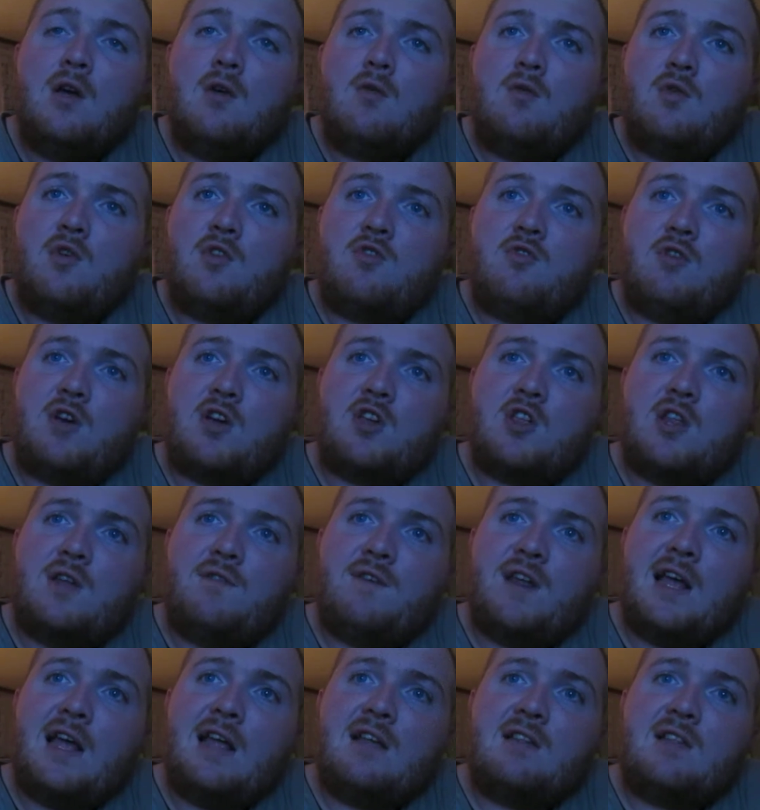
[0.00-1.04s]
restricted to
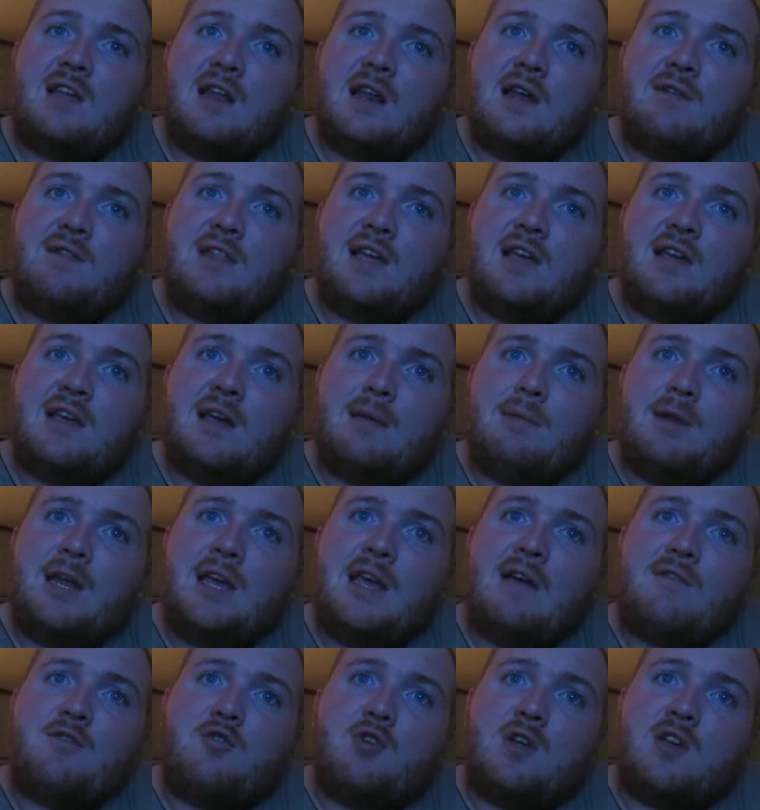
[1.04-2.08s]
the financing of the
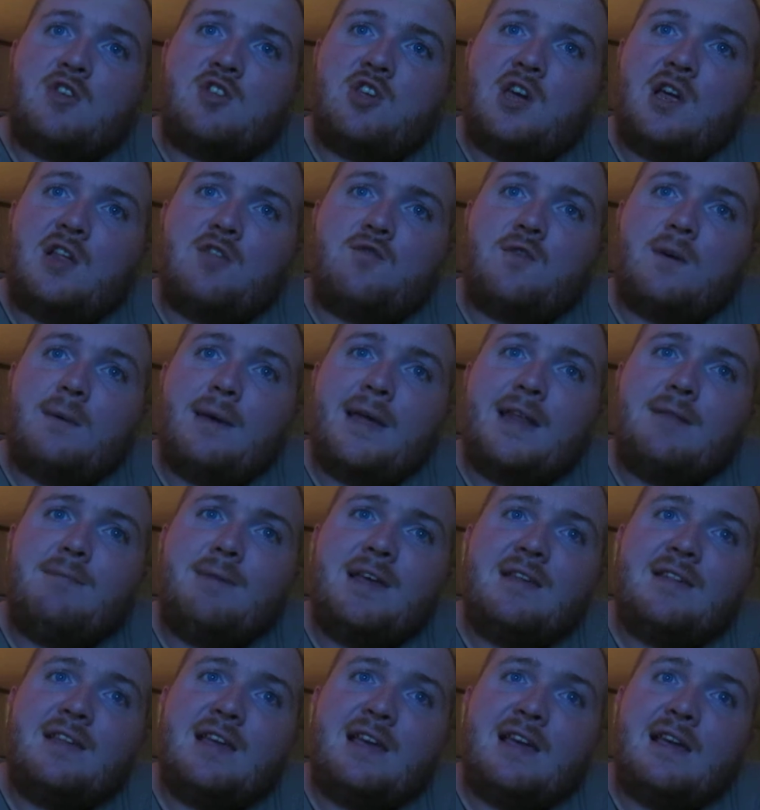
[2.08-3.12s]
company after a challenge from
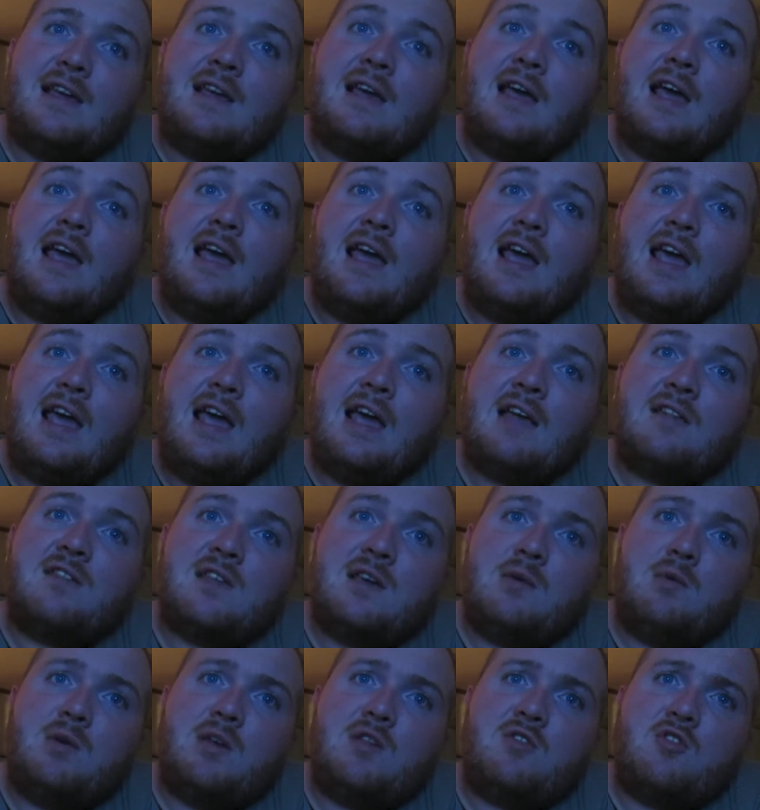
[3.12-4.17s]
NBC.
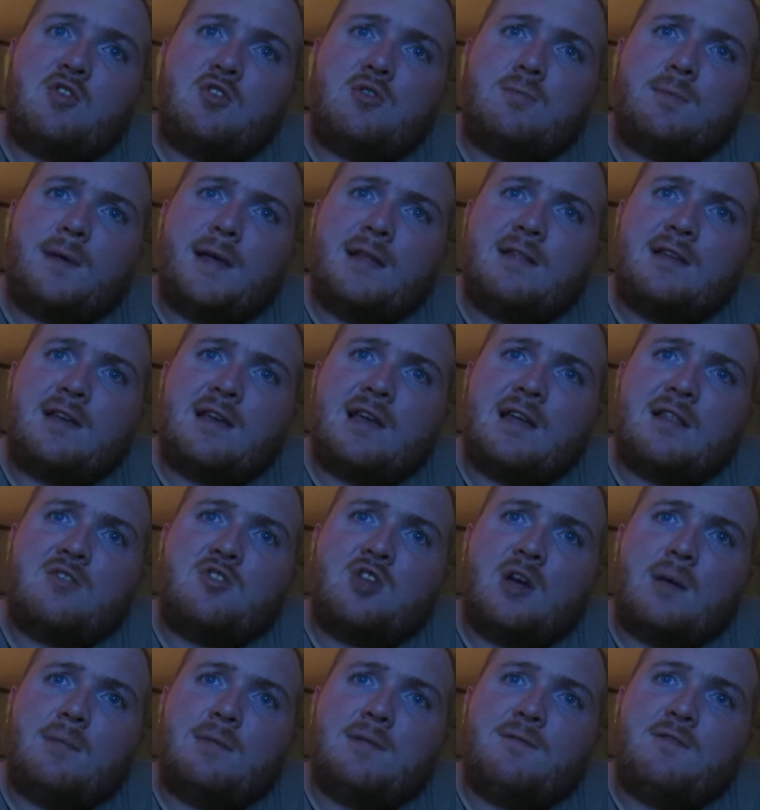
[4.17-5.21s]
AST Research plans to
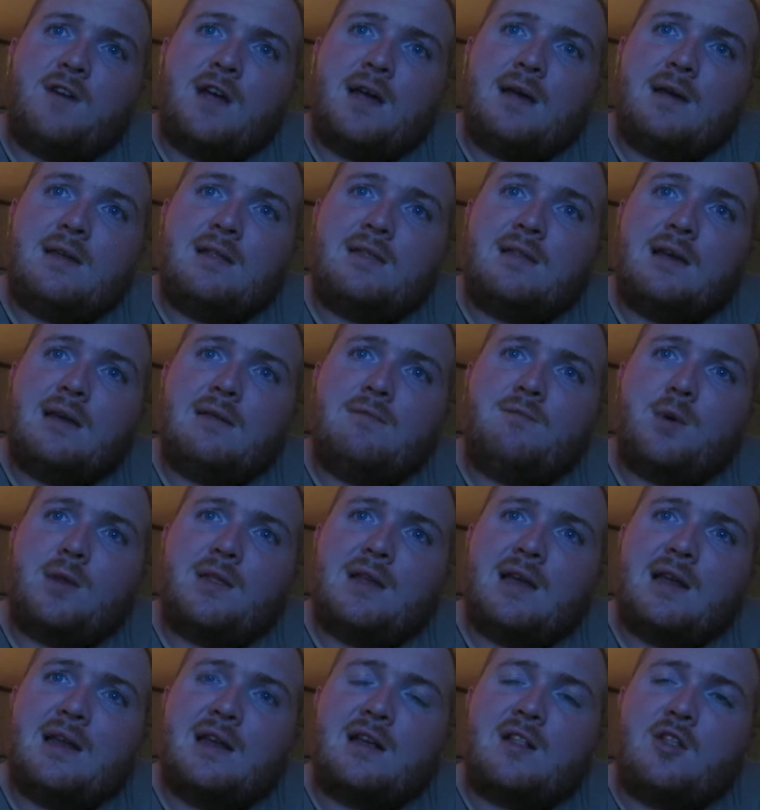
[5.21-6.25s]
cut jobs by
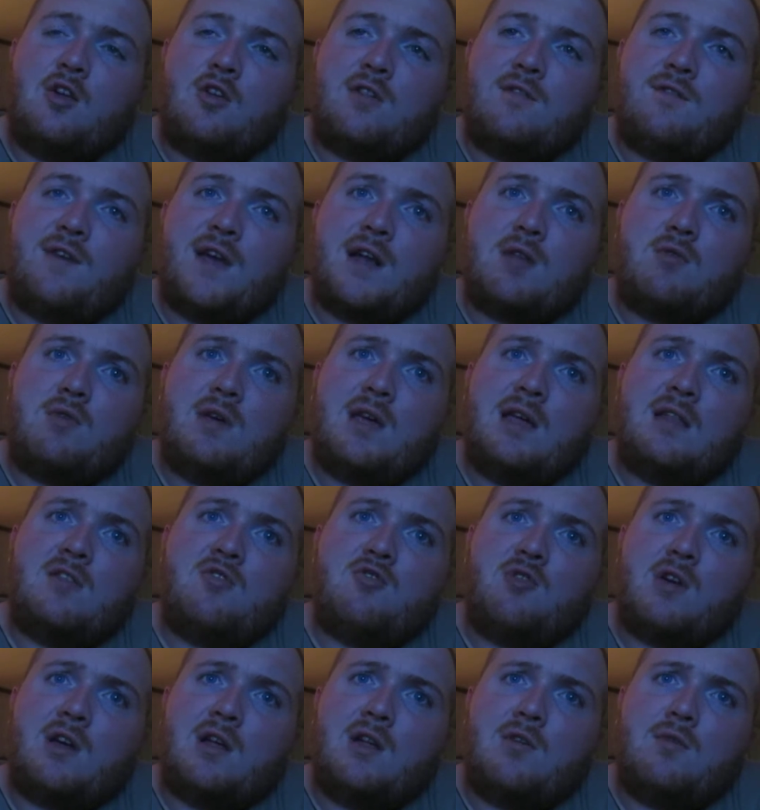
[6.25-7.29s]
10% and close the factory it
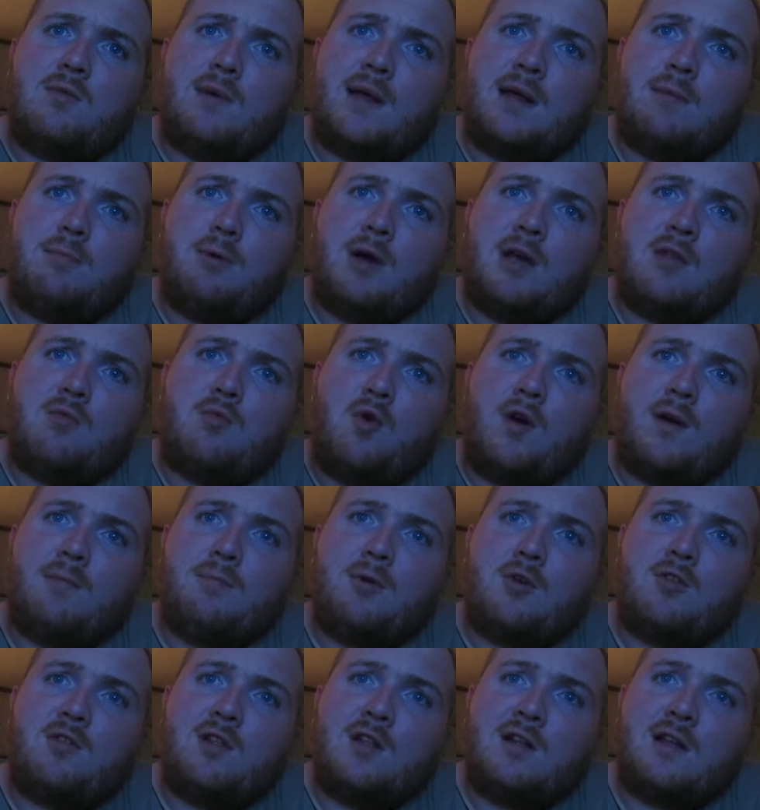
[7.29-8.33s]
struggles with a price war on
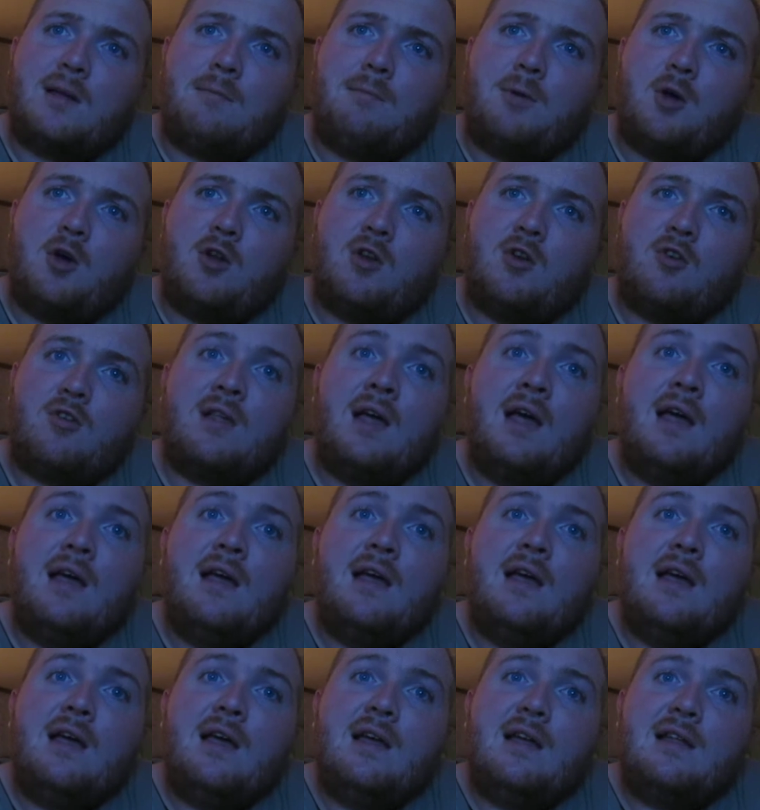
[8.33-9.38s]
personal computers.
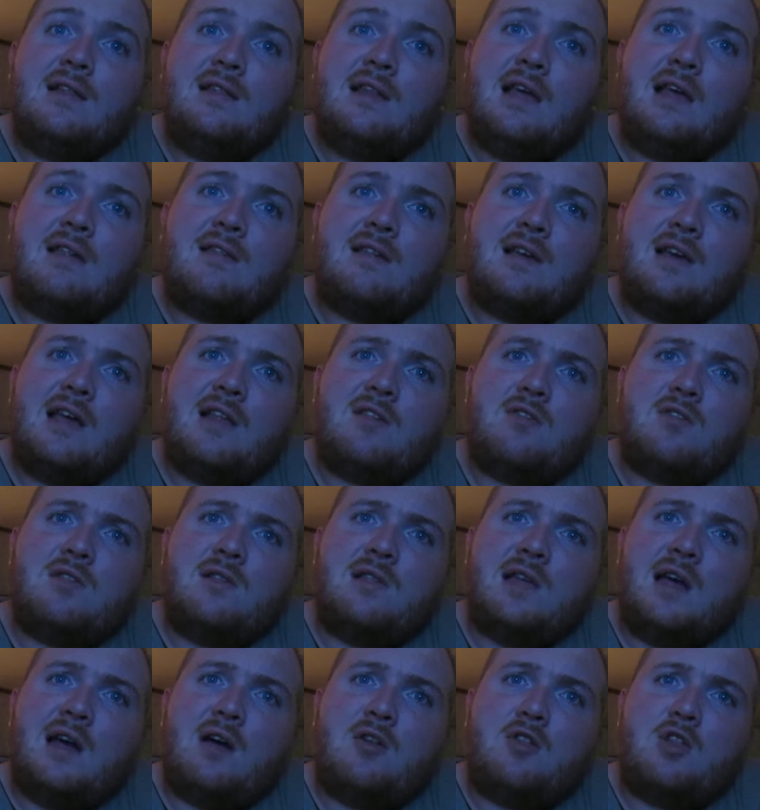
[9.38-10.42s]
Nestle is
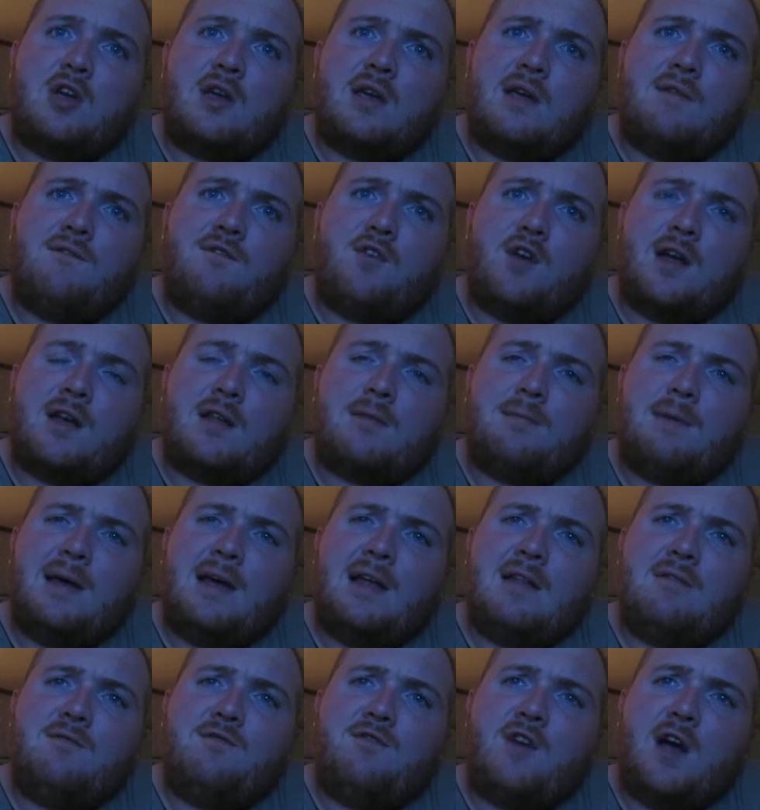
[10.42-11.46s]
now looking for
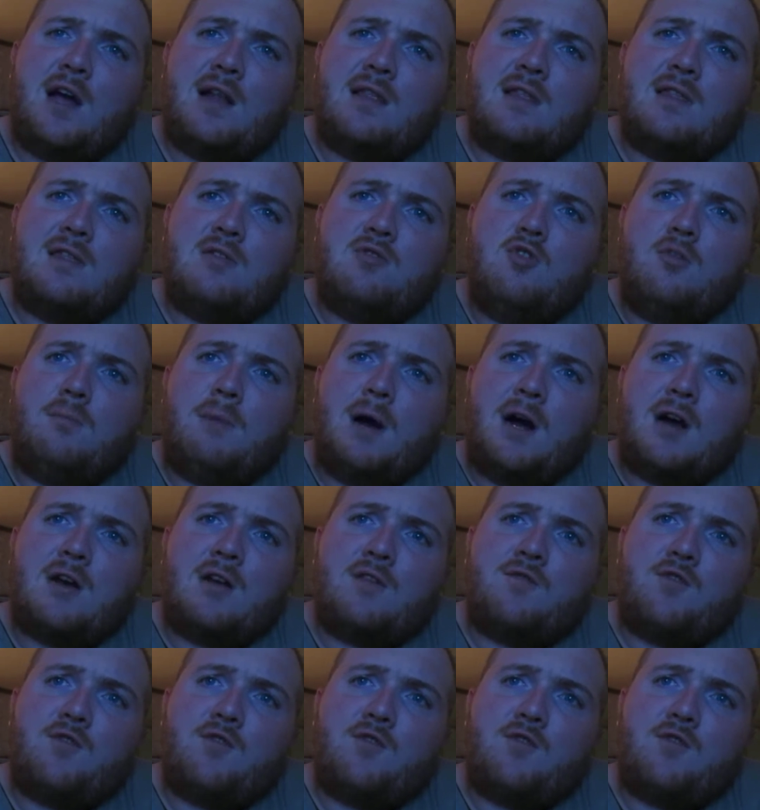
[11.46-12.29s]
expand new markets